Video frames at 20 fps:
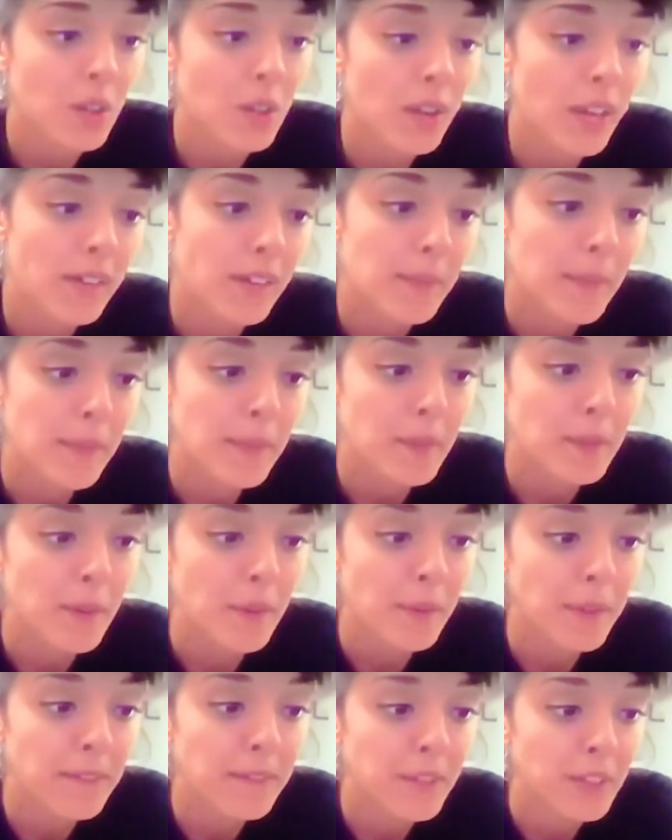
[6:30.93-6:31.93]
I remember when
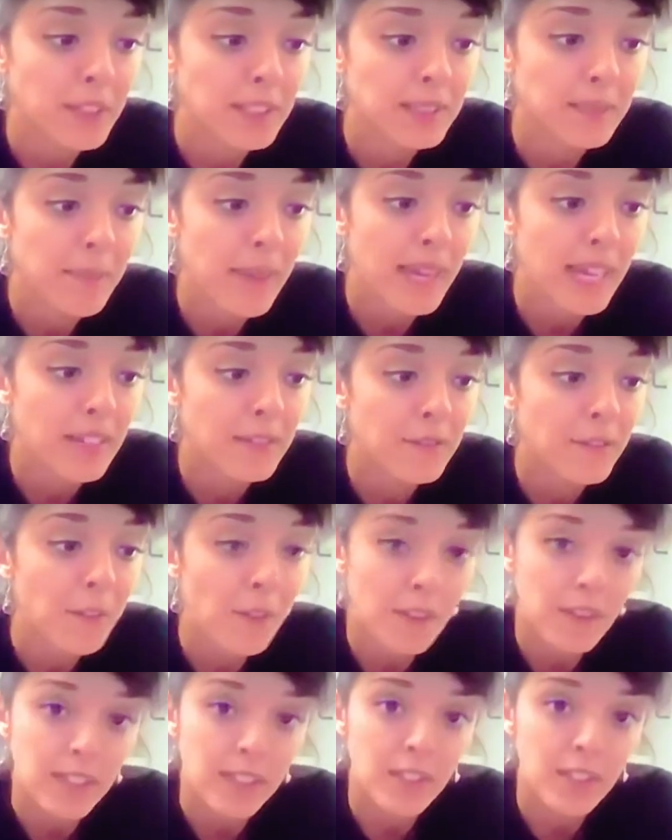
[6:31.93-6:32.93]
we first met
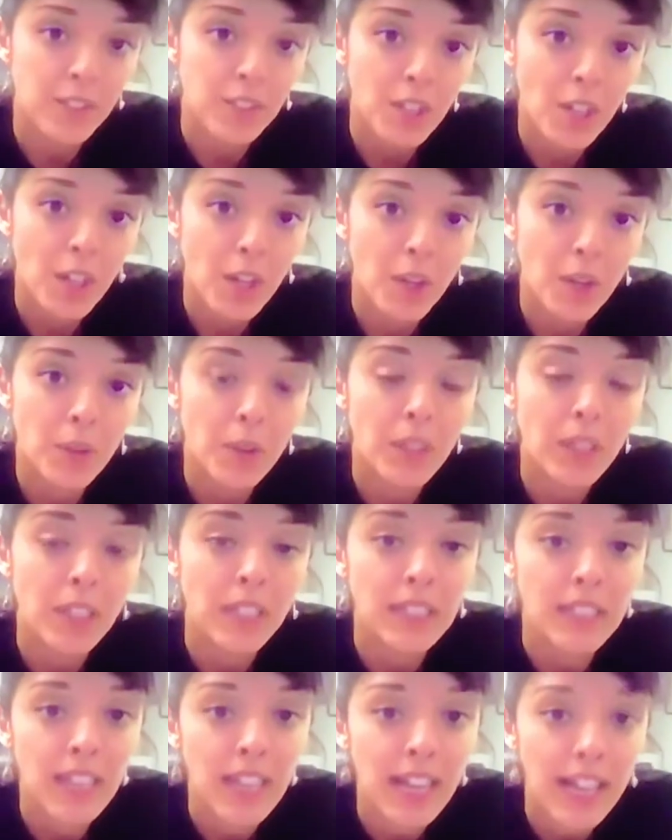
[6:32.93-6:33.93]
for this show.
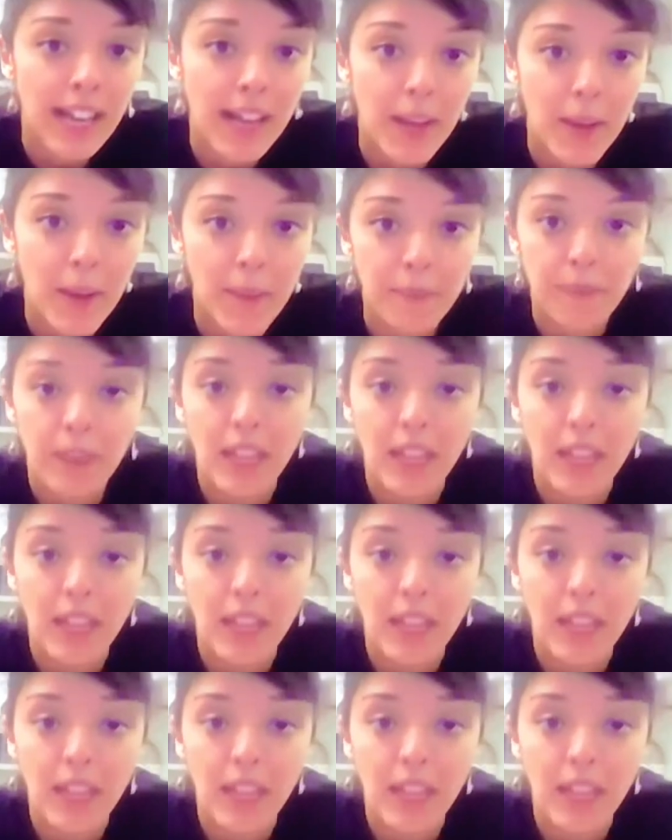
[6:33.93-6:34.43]
Um,